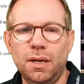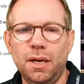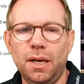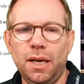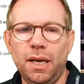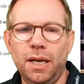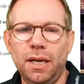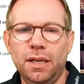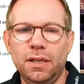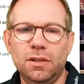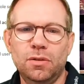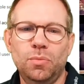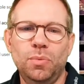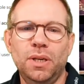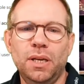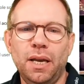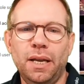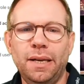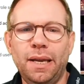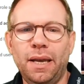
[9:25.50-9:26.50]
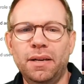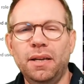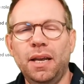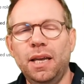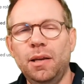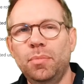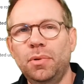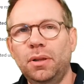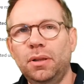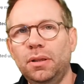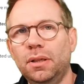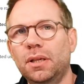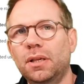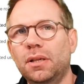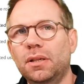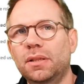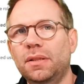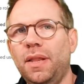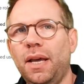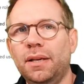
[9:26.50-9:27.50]
and we can enable
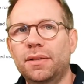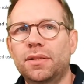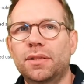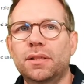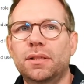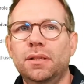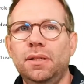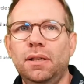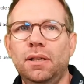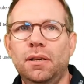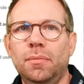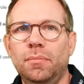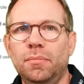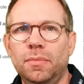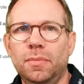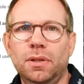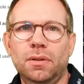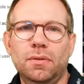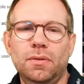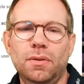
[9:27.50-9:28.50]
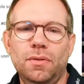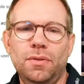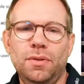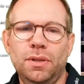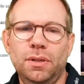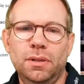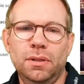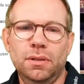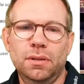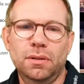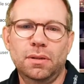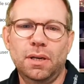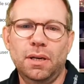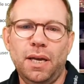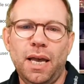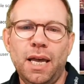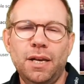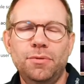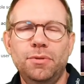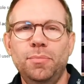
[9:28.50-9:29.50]
that the
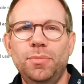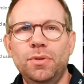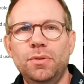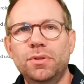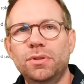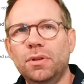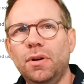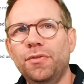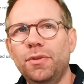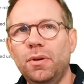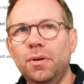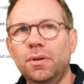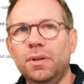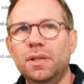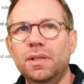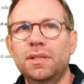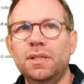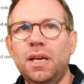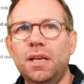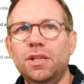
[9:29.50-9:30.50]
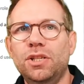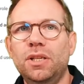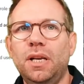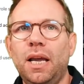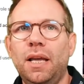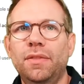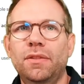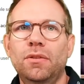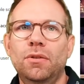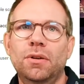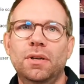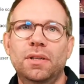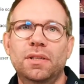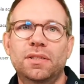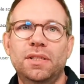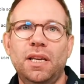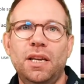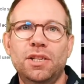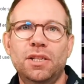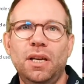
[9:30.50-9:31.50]
attributes of the organization and the
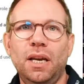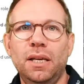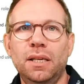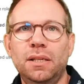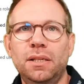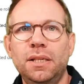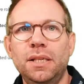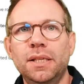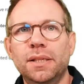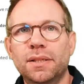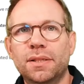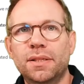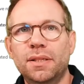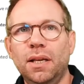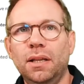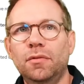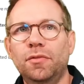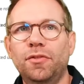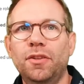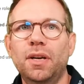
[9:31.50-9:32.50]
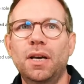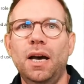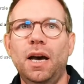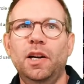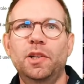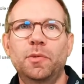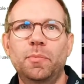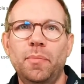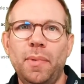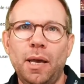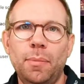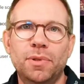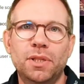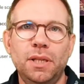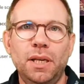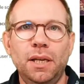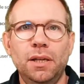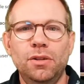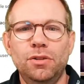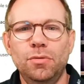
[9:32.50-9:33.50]
organization ID itself are mapped
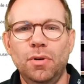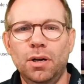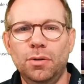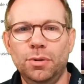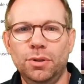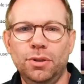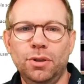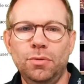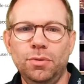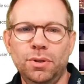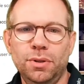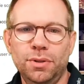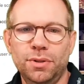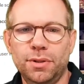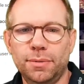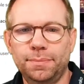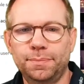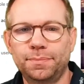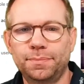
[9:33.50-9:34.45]
into our tokens.